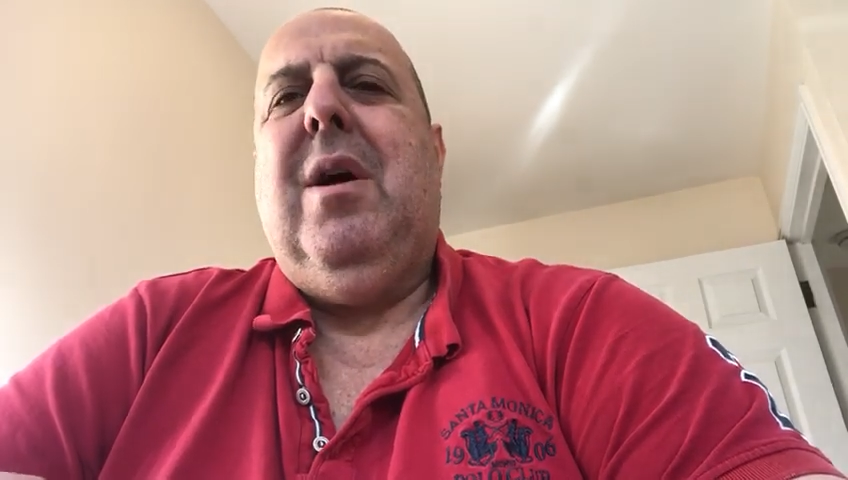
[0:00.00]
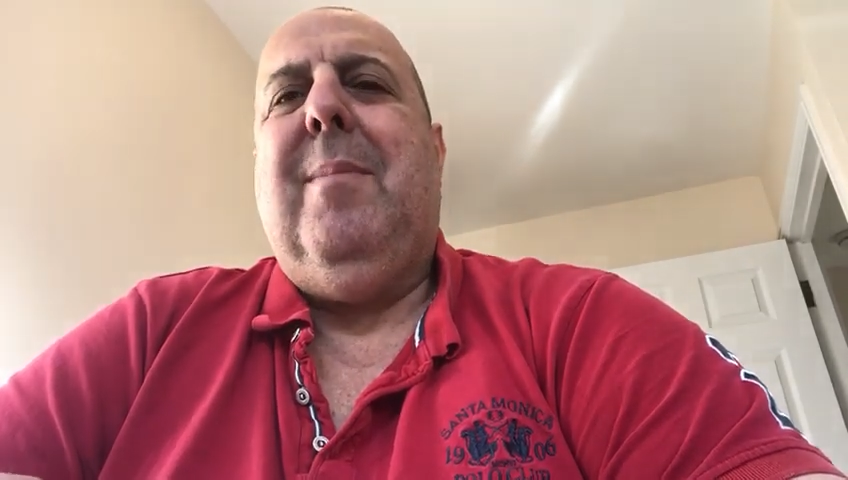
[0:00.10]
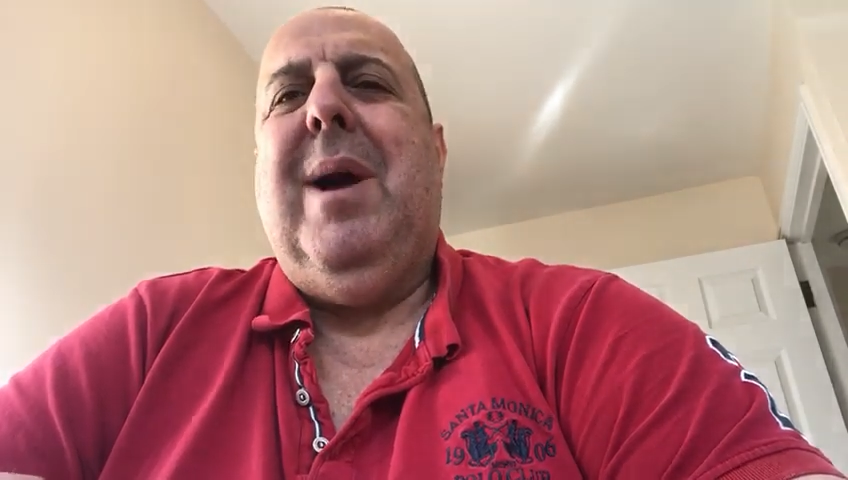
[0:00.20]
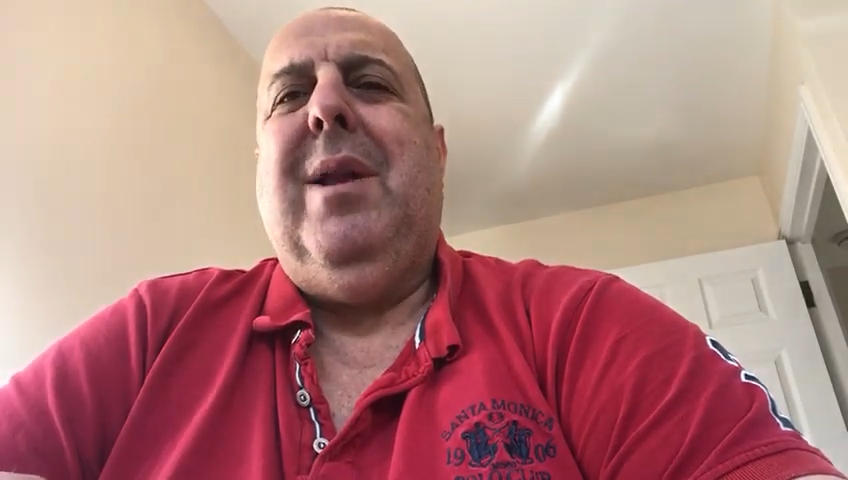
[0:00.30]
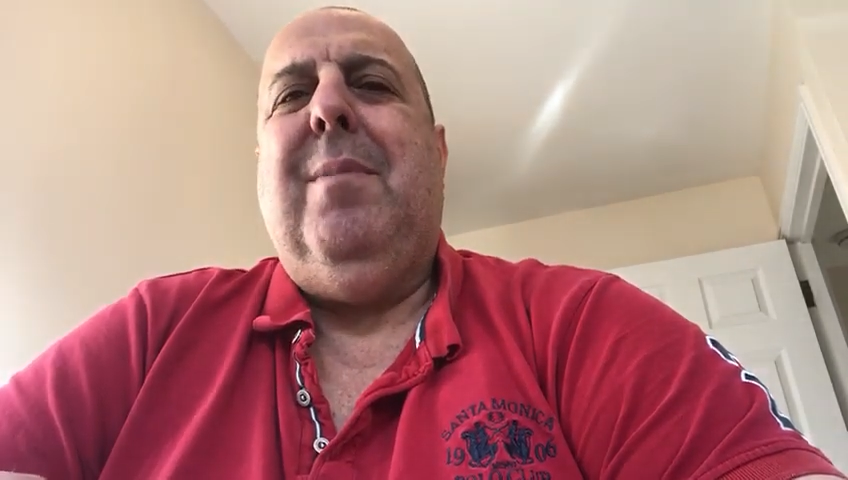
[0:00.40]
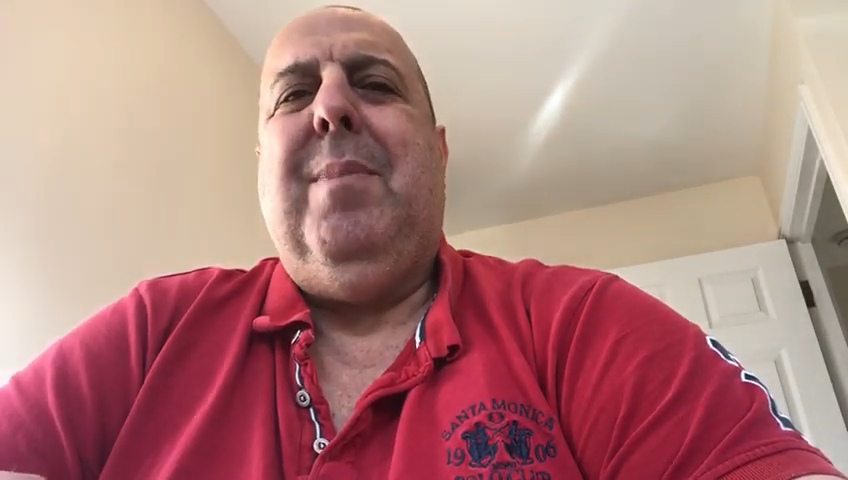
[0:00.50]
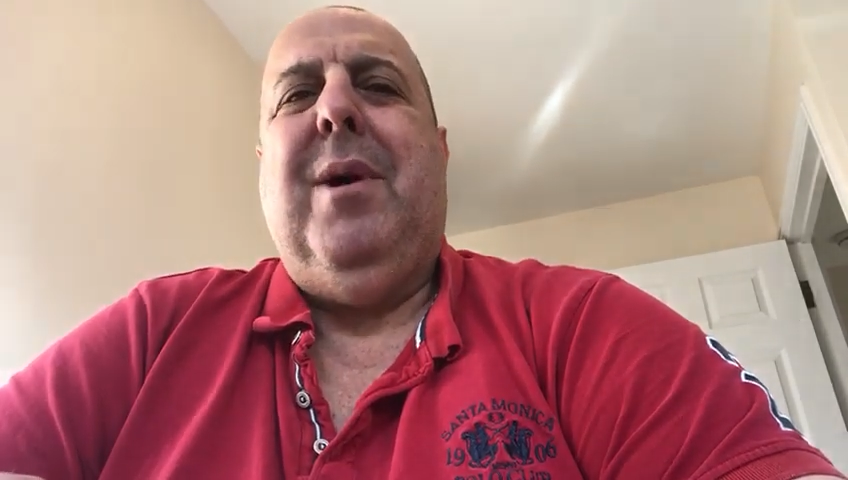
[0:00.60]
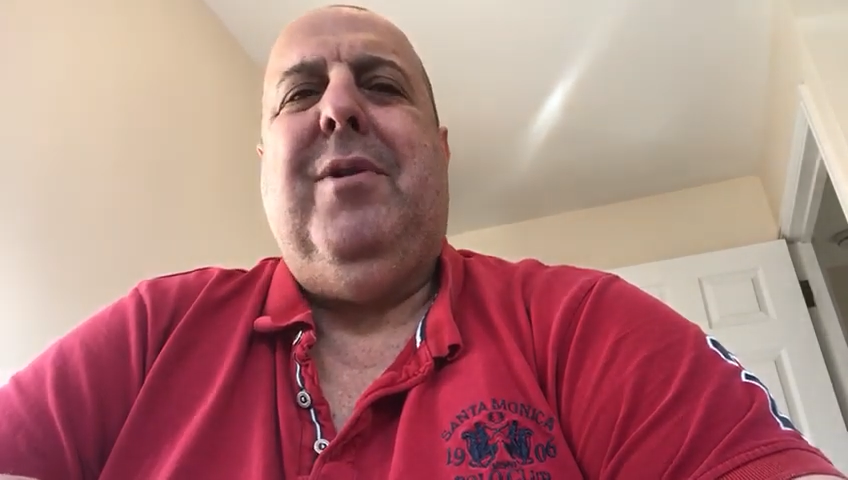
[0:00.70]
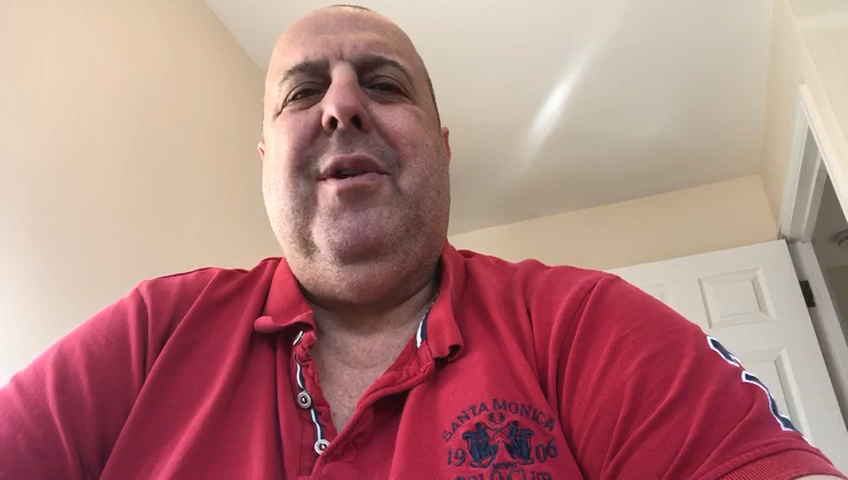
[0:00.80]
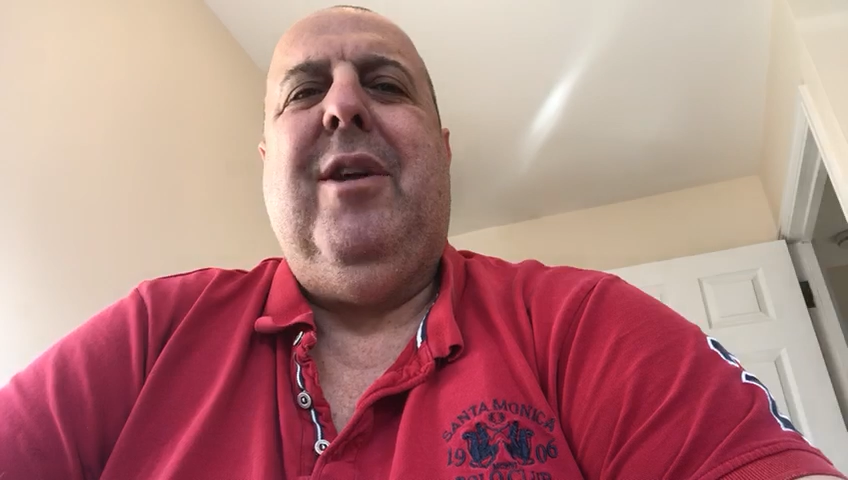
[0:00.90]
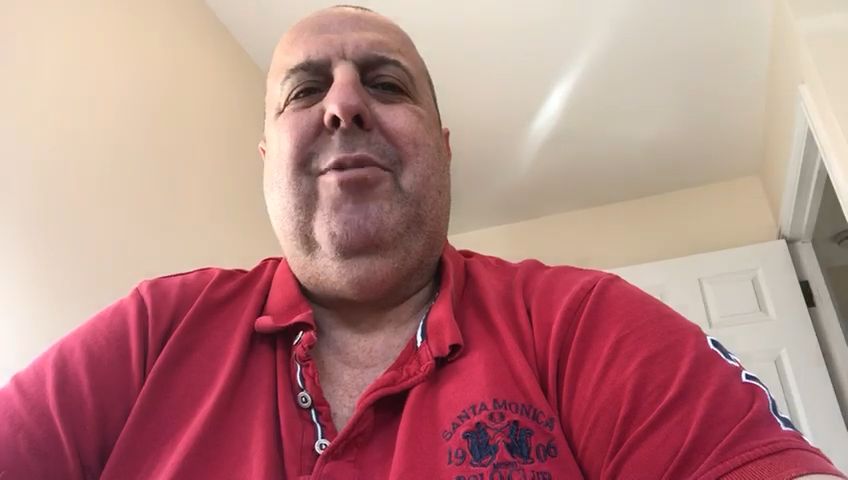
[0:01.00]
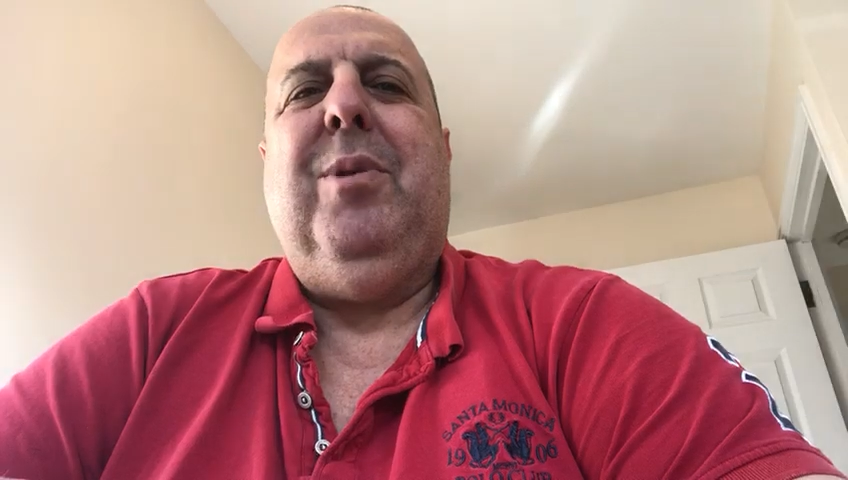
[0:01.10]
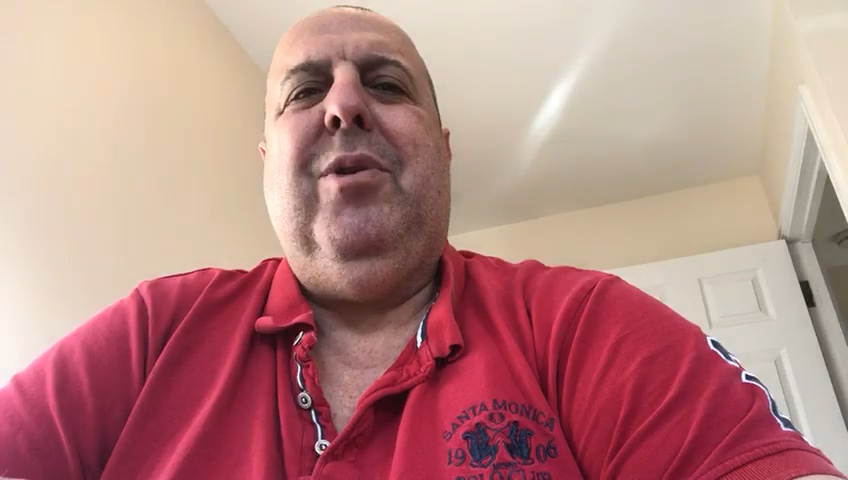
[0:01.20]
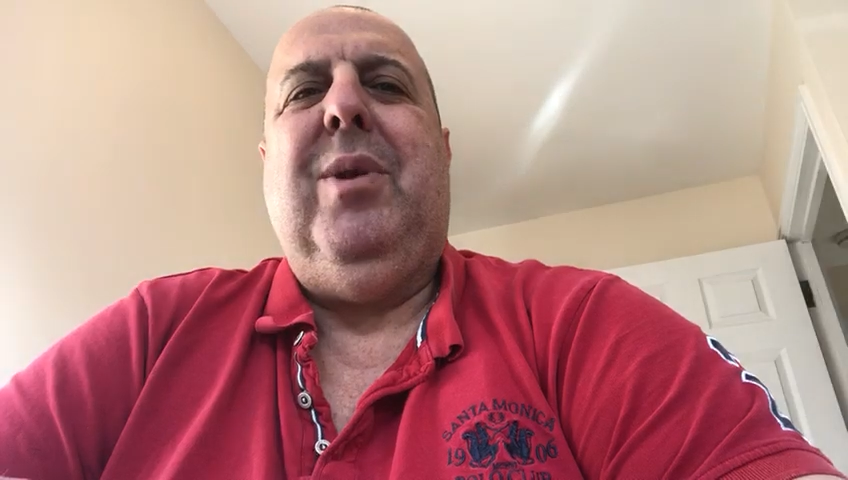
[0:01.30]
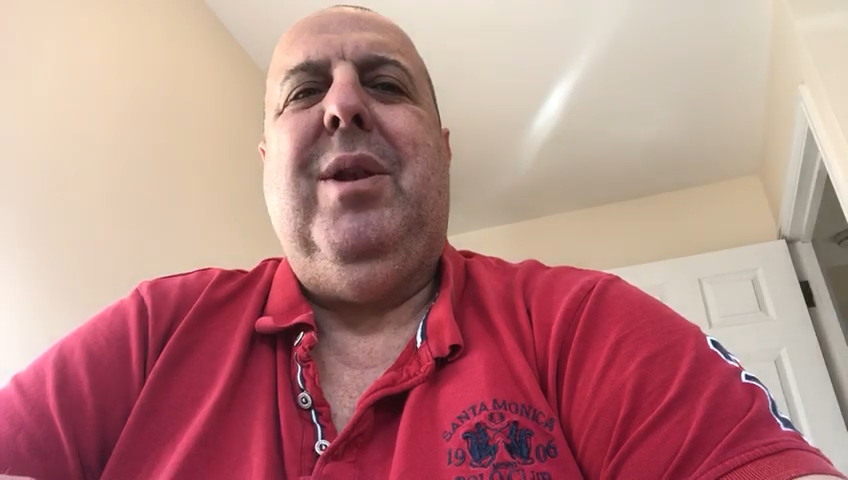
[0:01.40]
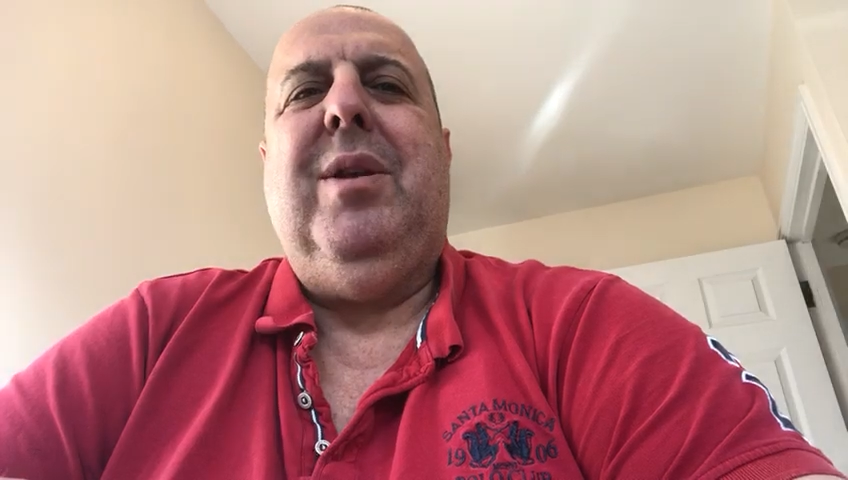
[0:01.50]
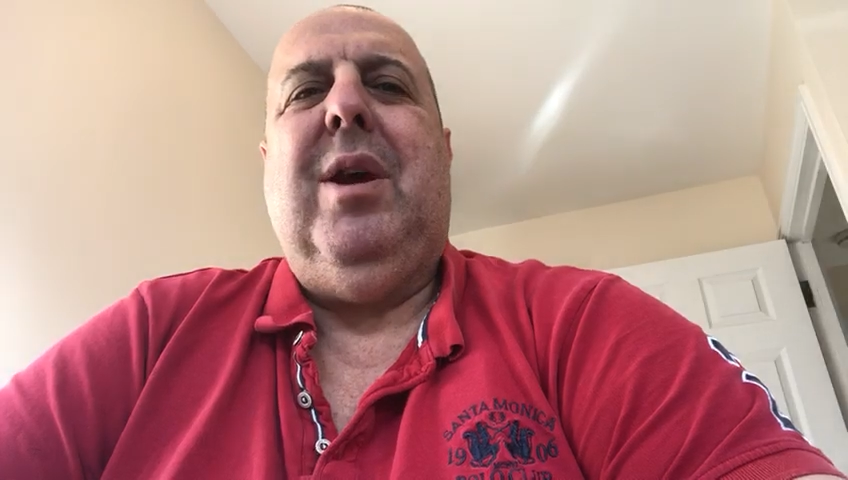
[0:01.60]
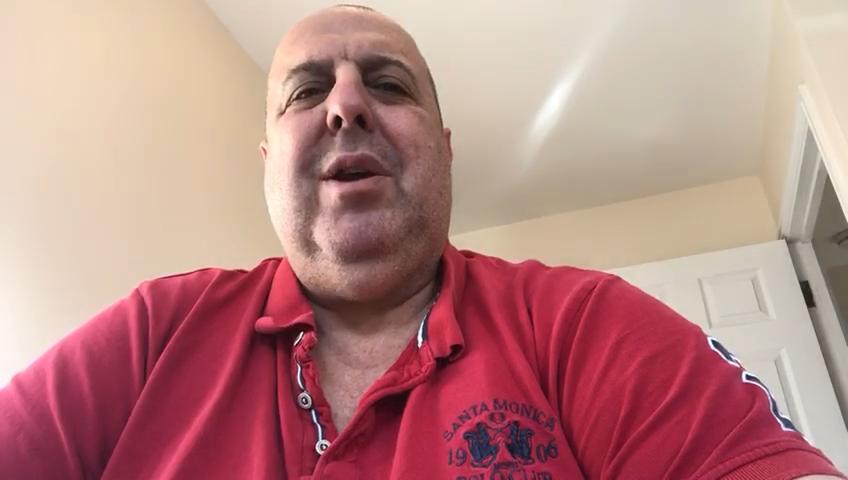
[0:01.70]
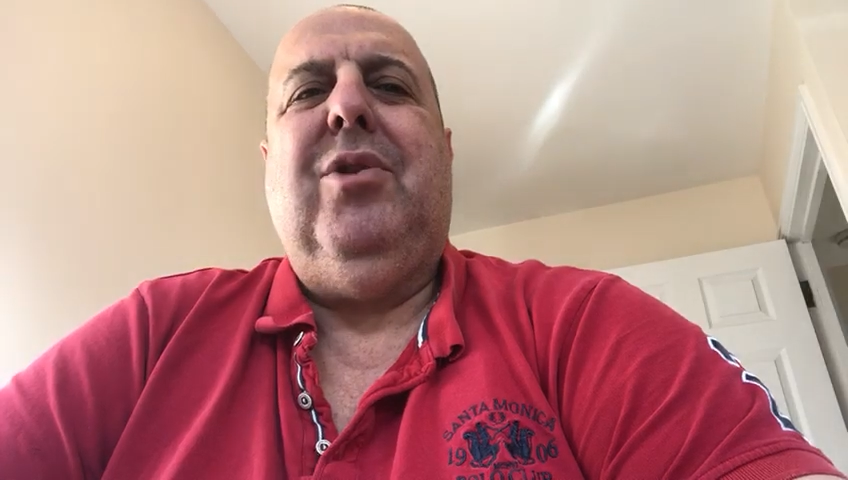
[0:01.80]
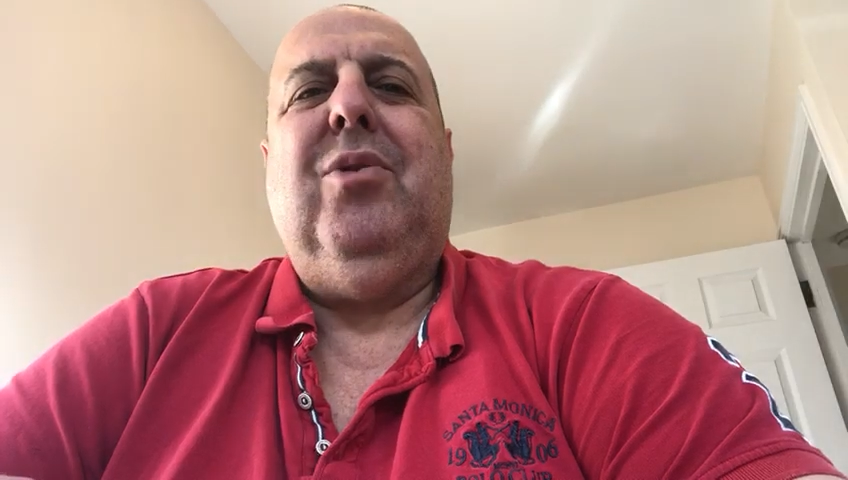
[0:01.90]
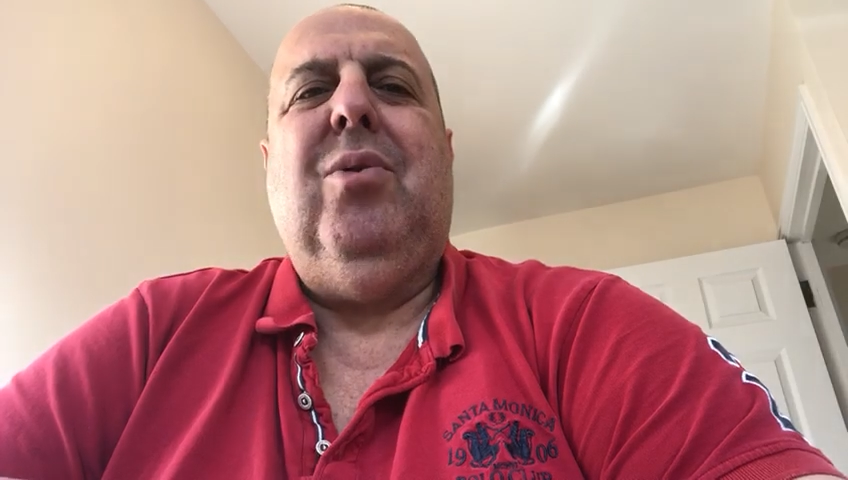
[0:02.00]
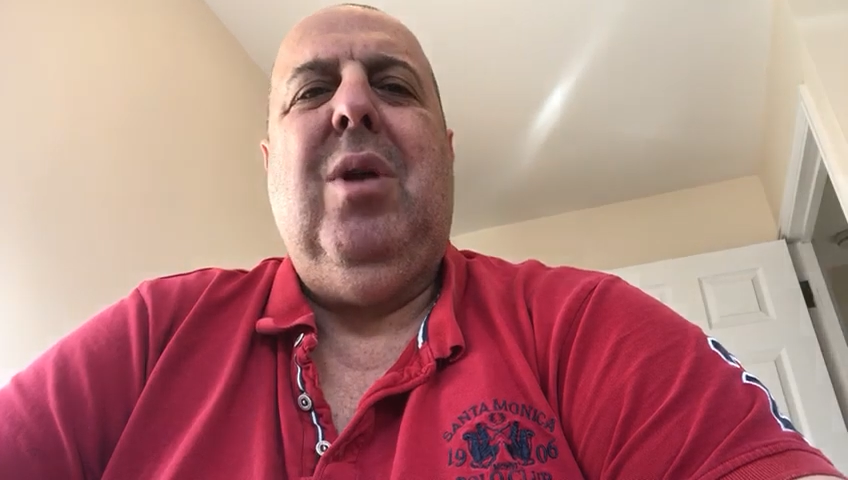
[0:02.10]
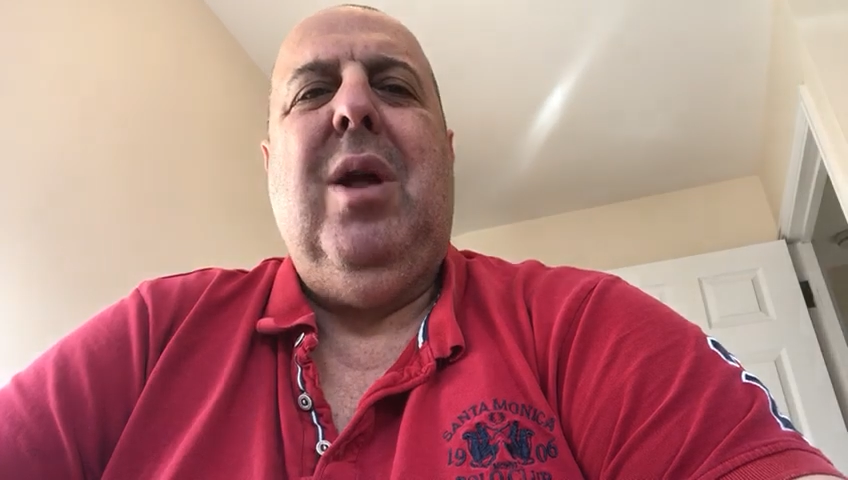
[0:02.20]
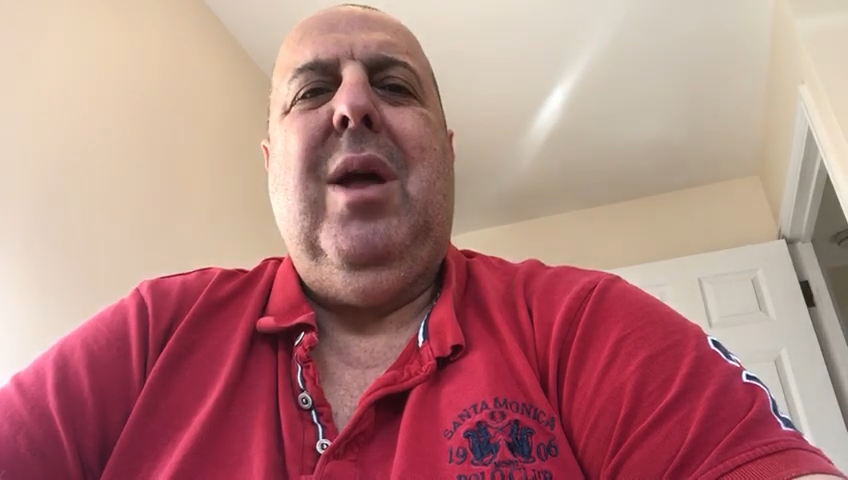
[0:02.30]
I made it a boat race between Takatool